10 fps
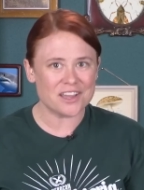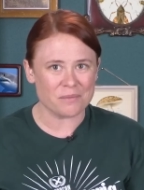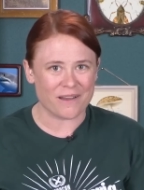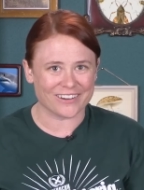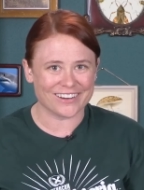Think
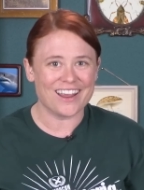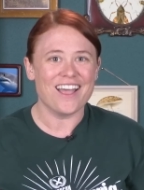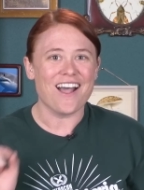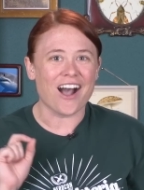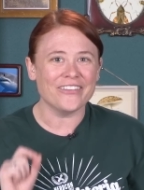about it.
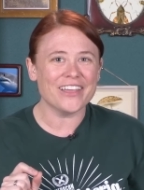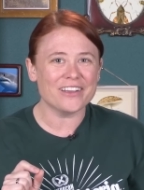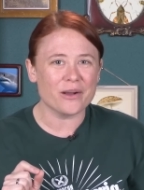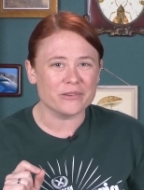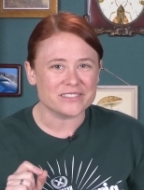
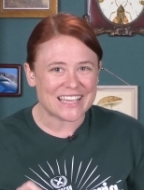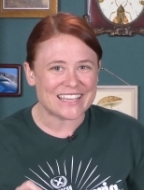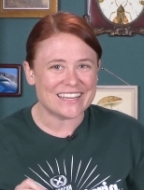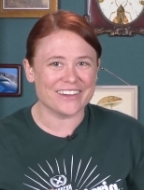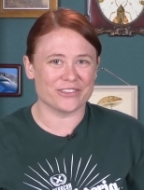Unlike almost
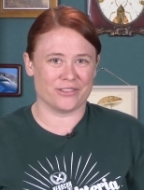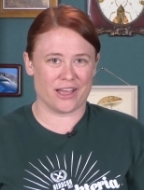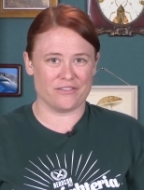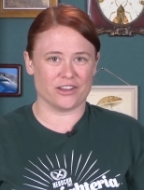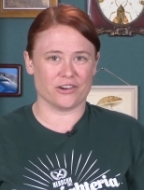any other
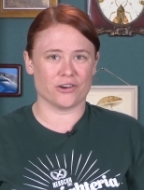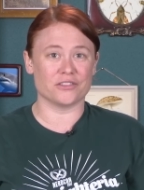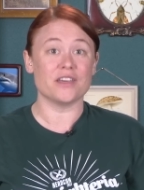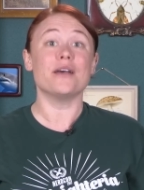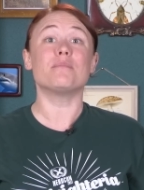life on
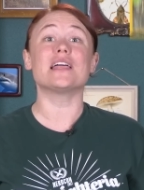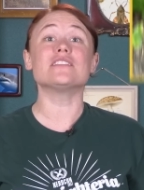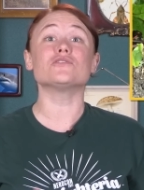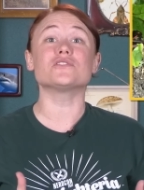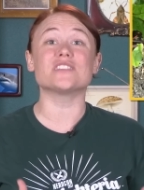Earth,
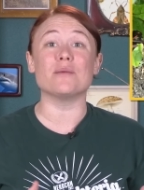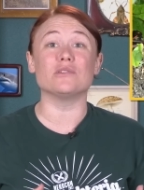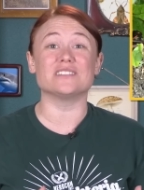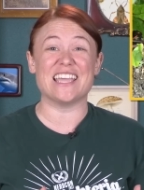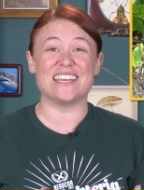plants are
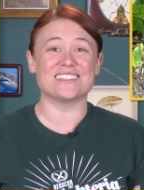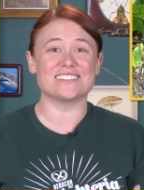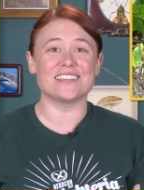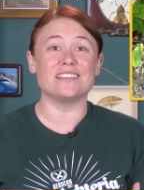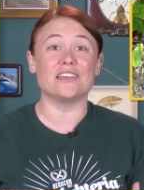
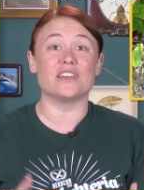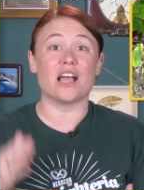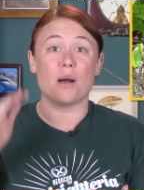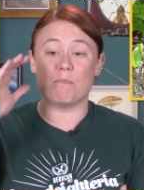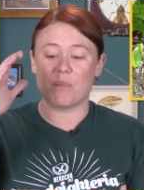simultaneously living
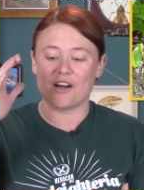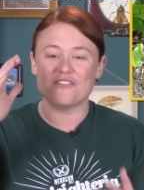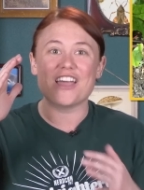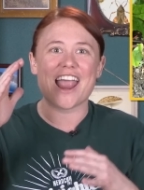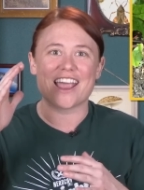
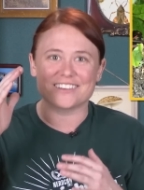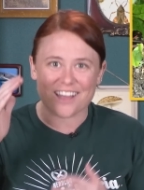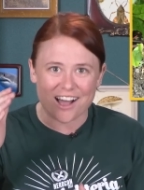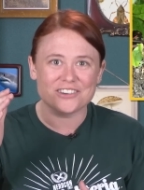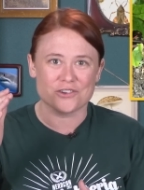above and
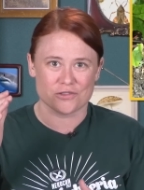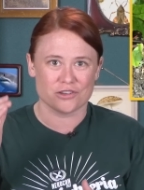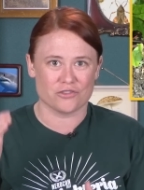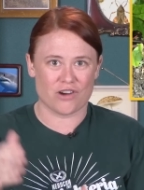under the